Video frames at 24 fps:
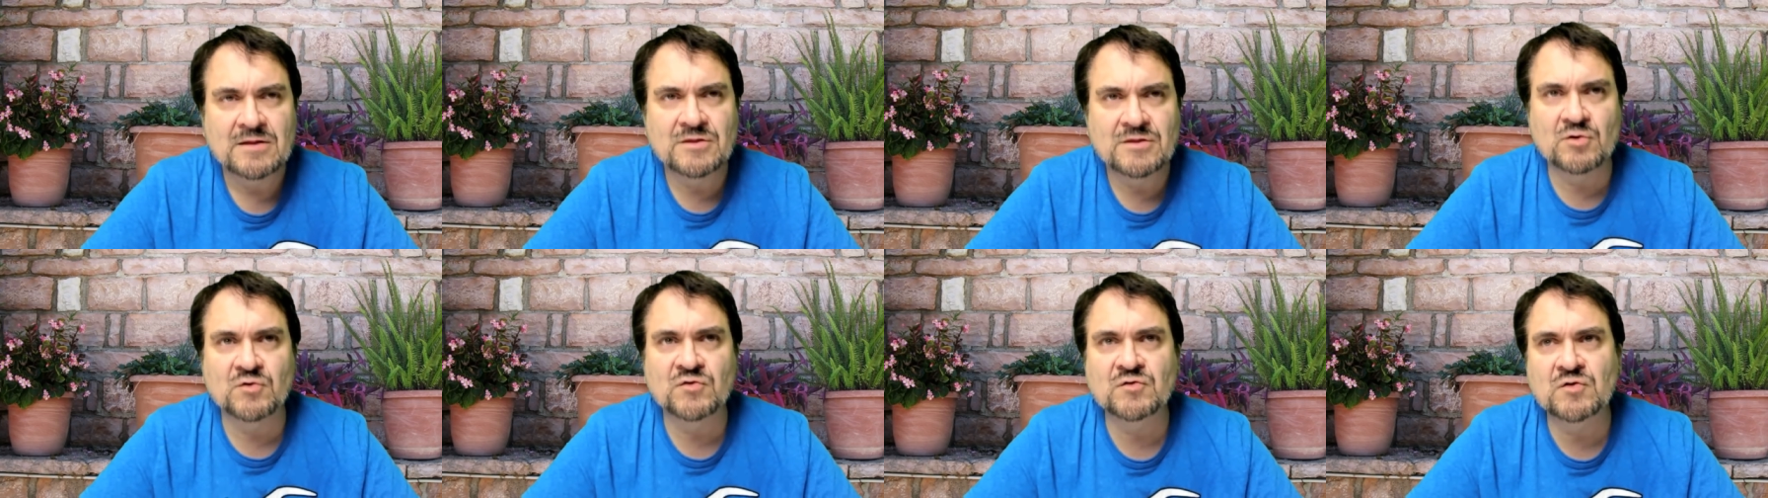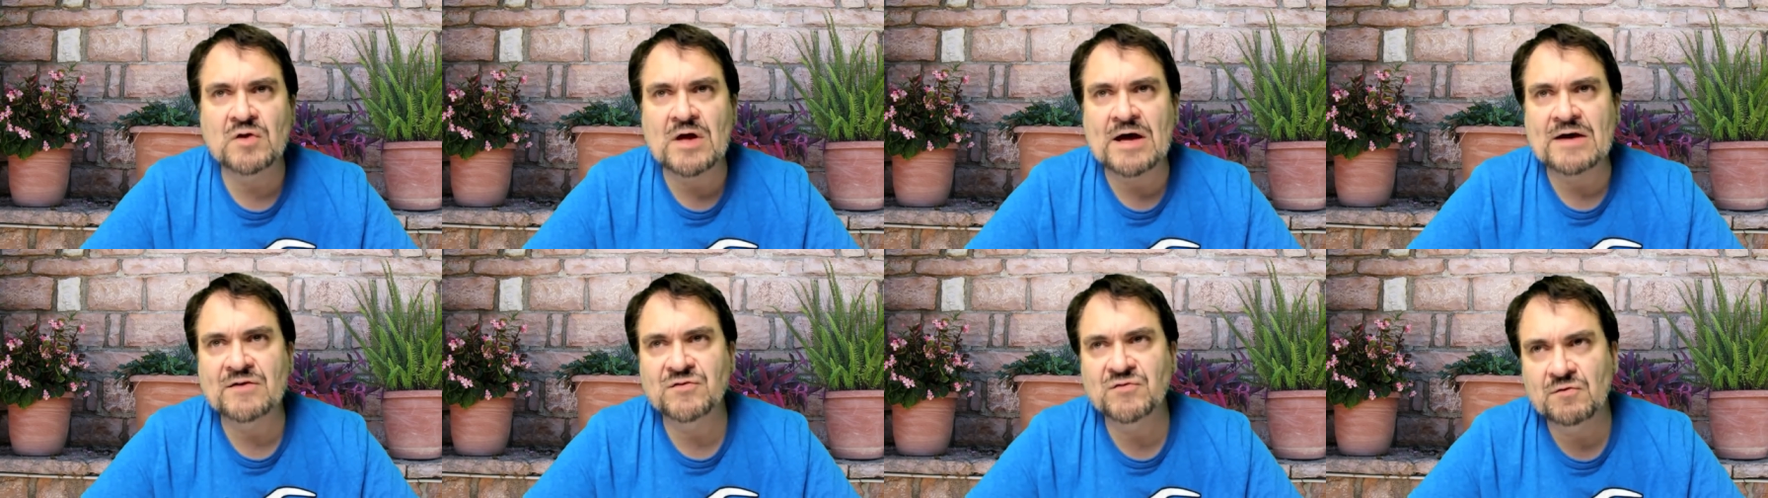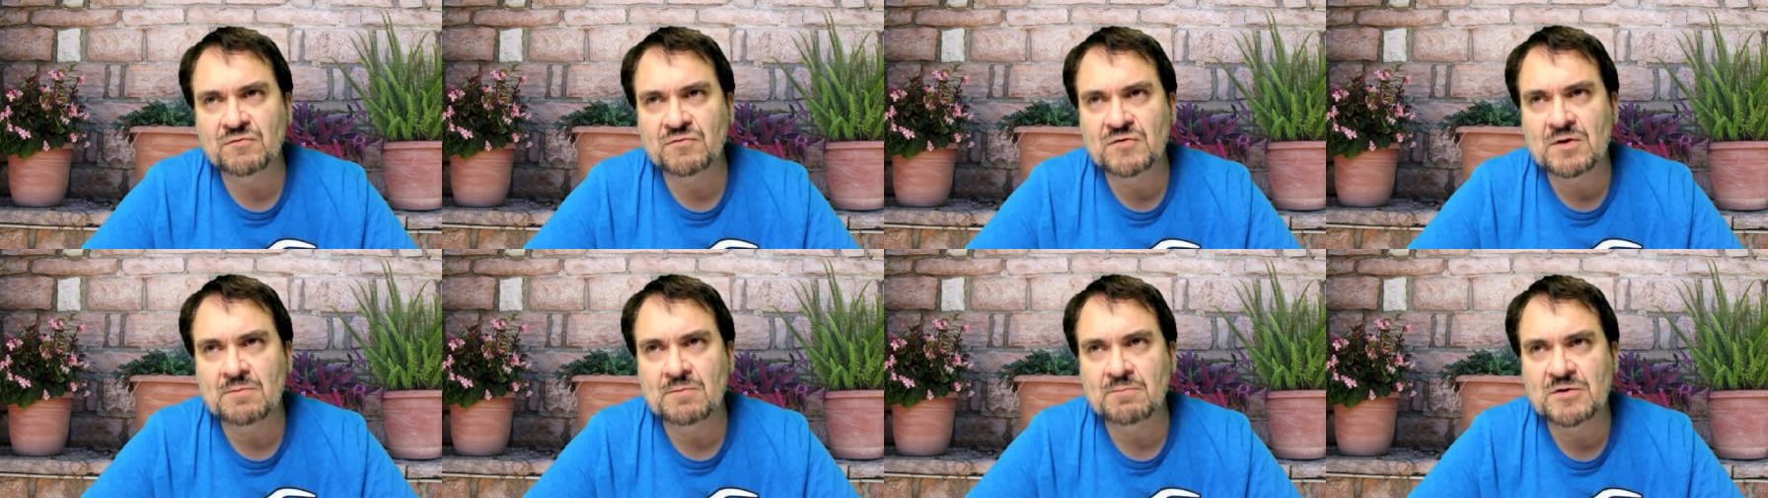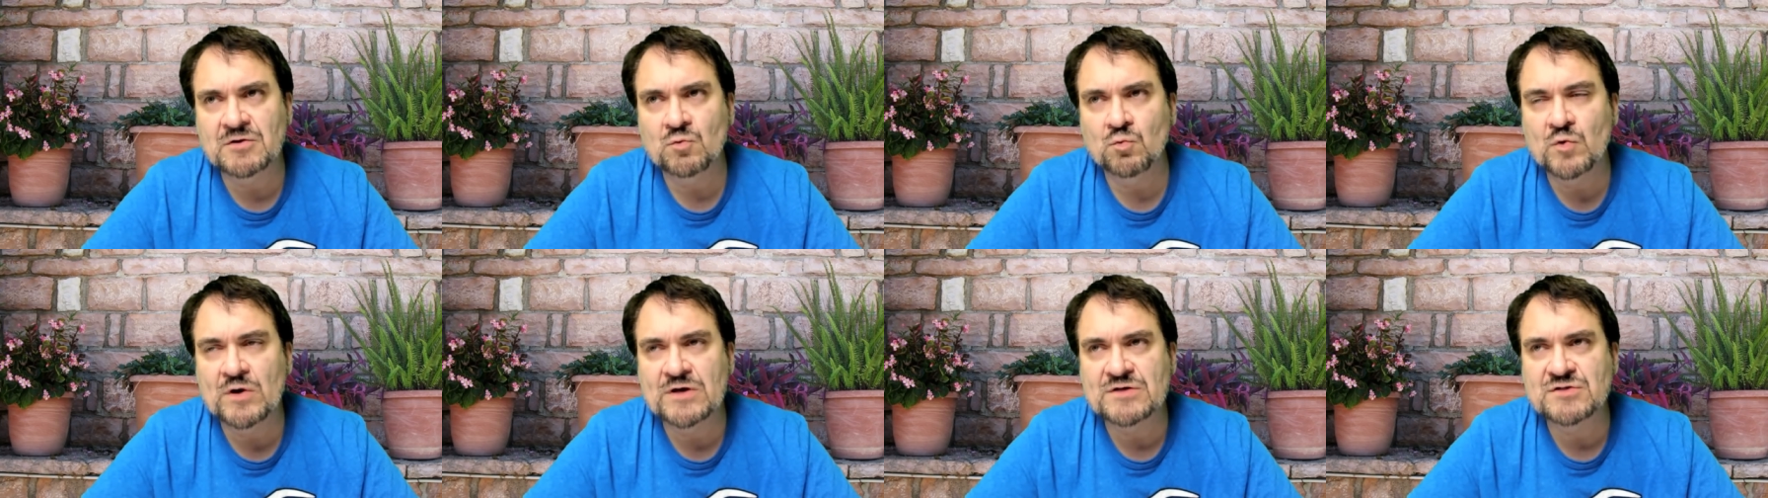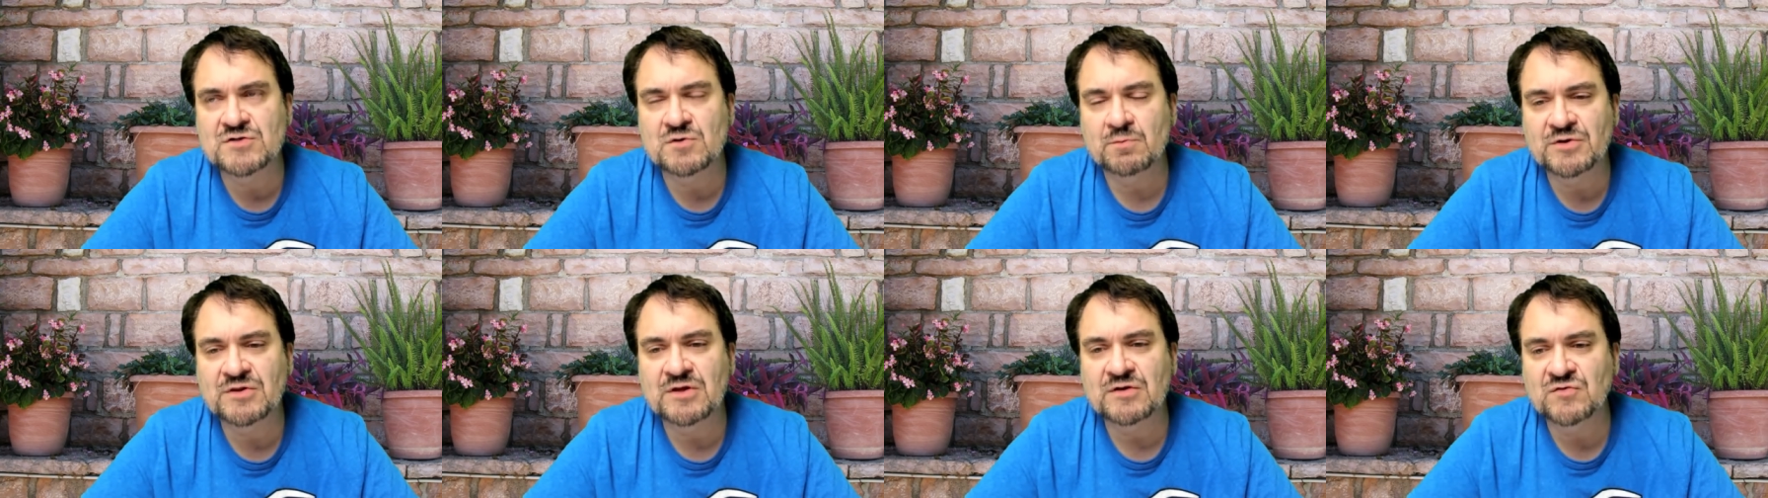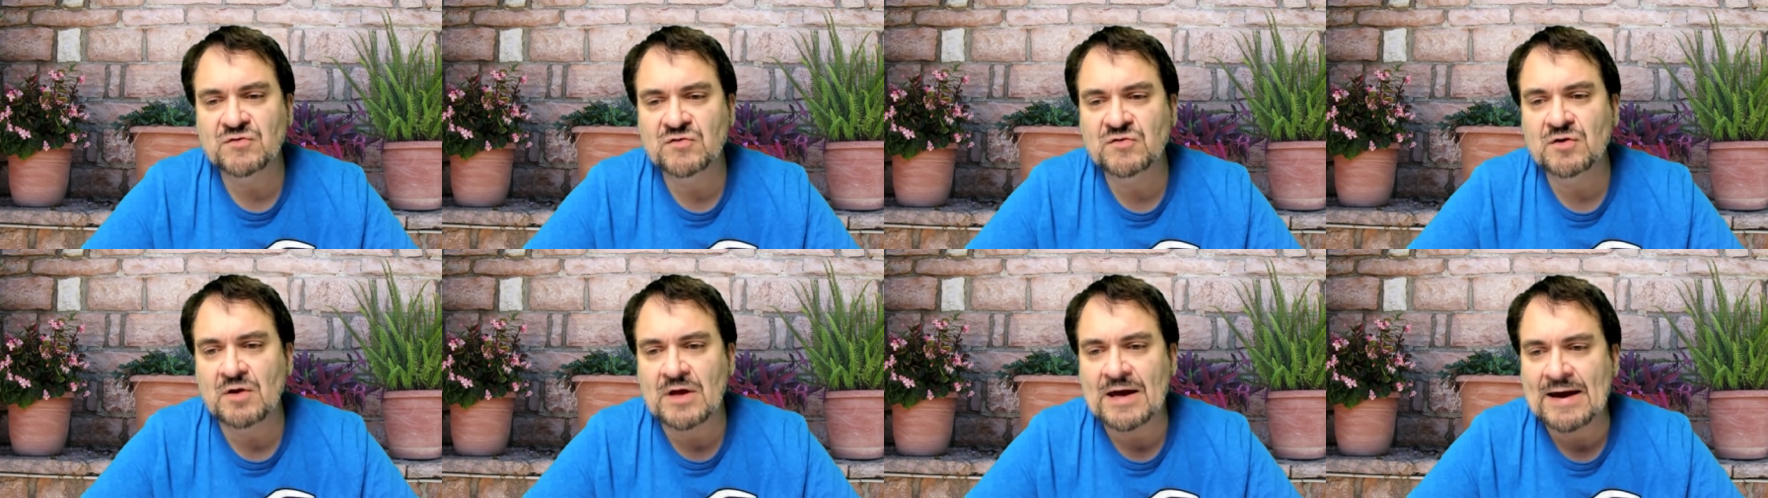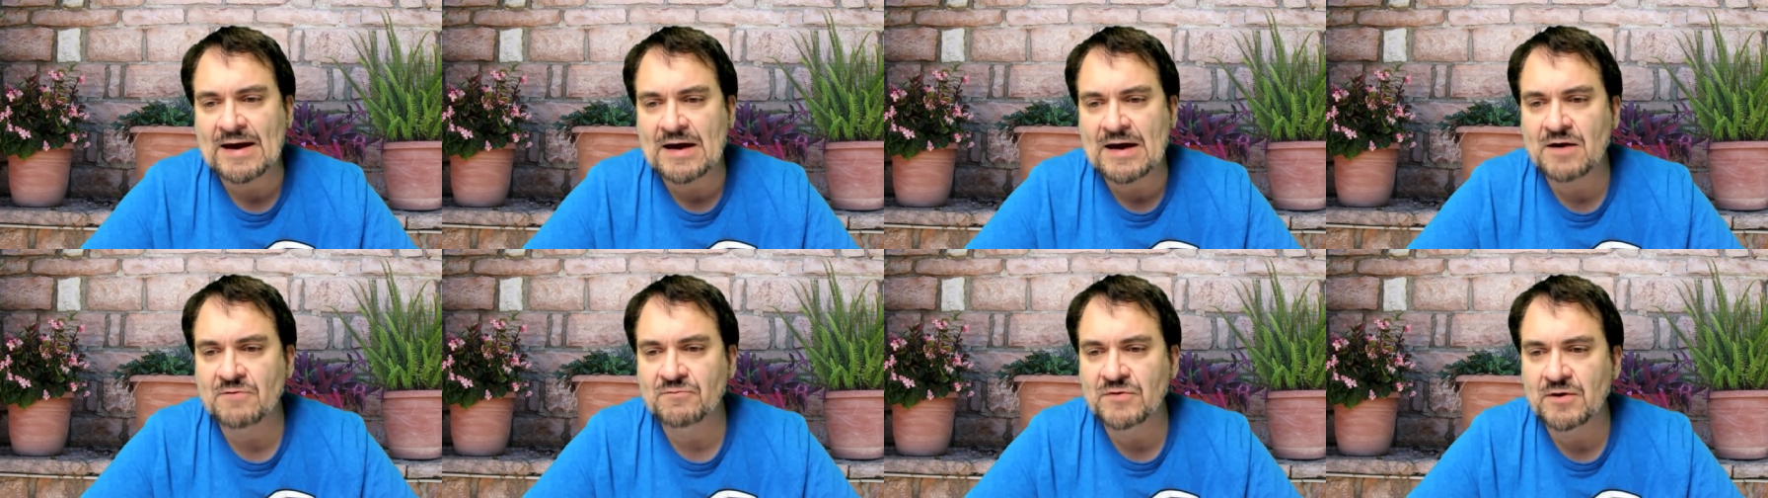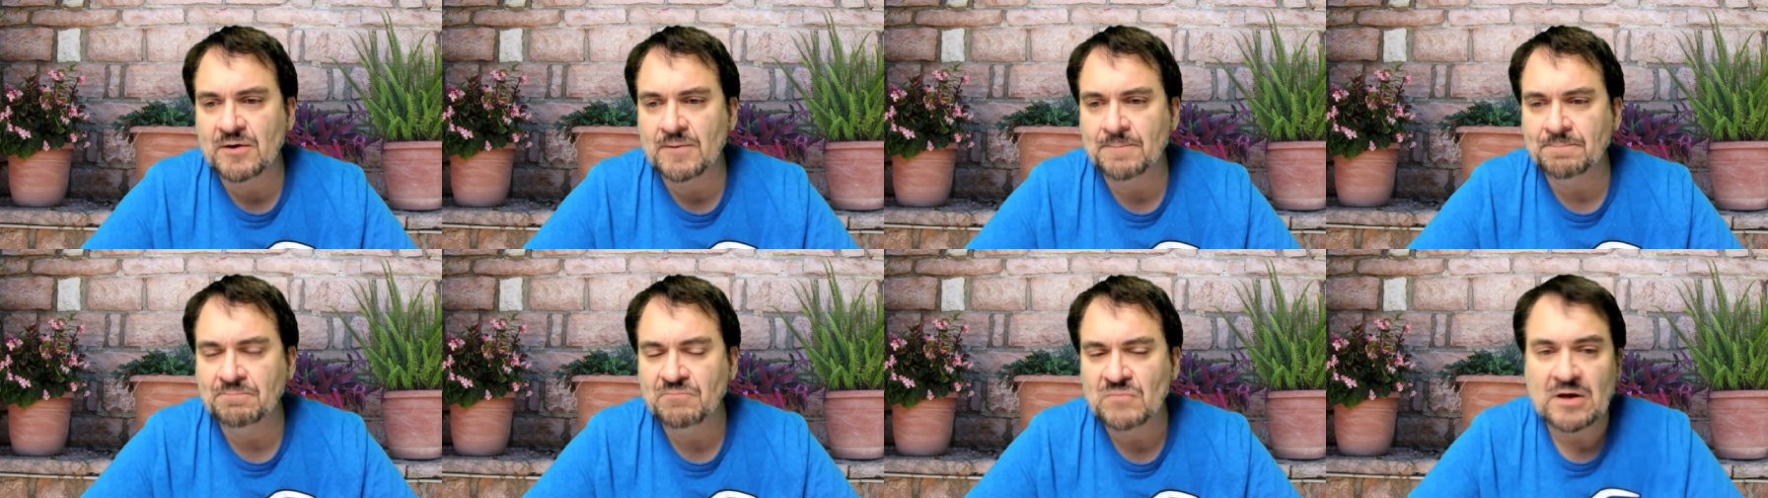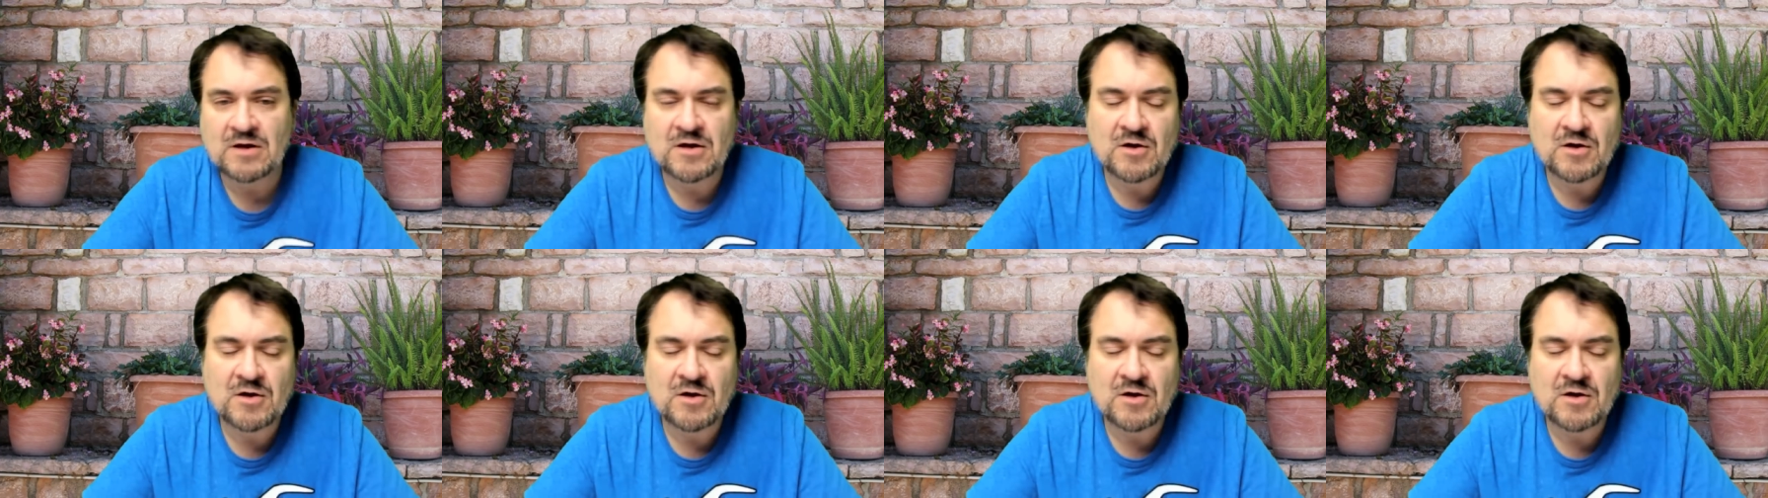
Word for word: There's less of them in the winter, but they still have them.